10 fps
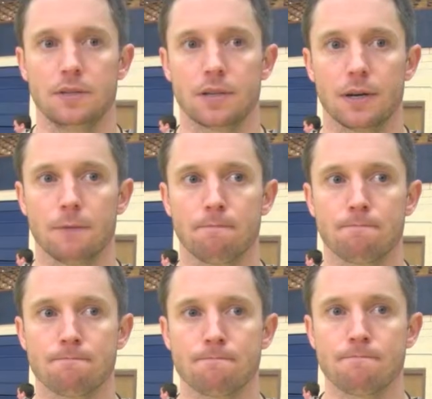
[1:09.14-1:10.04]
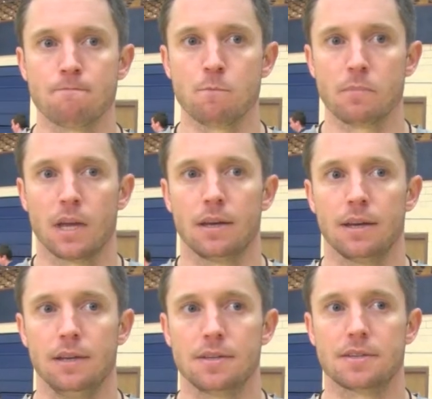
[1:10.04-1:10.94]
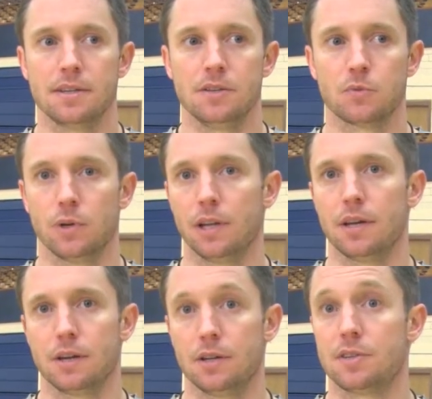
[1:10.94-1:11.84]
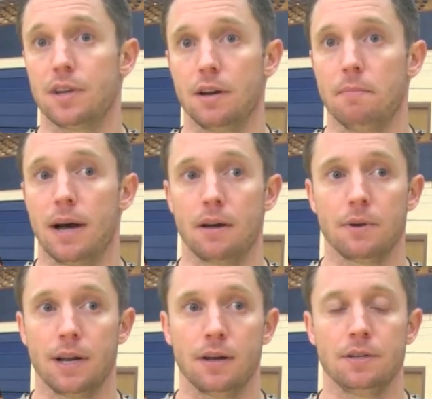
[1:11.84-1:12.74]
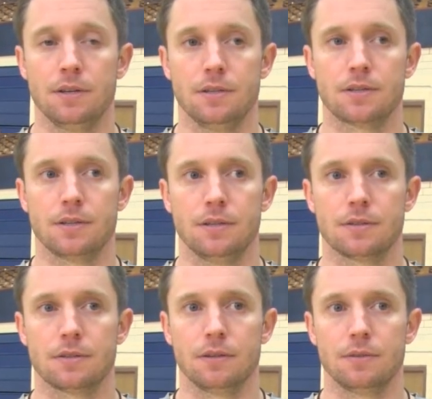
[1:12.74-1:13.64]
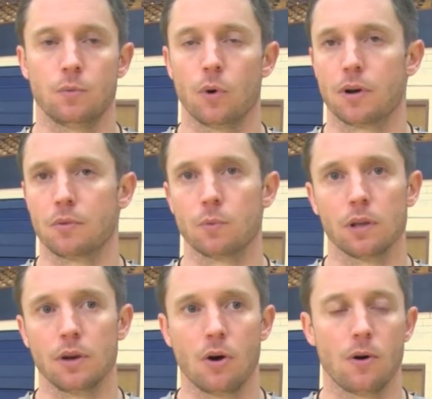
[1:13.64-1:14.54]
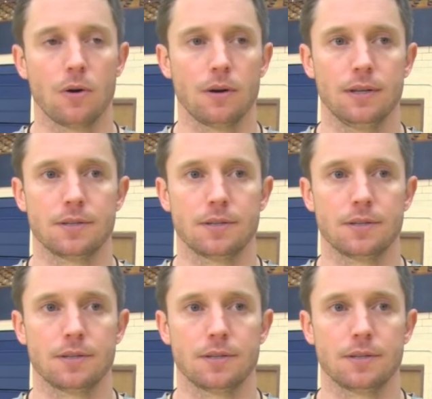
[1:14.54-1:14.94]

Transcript: He's uh, he's he's really in a good state of mind right now. He's he's he's working really hard.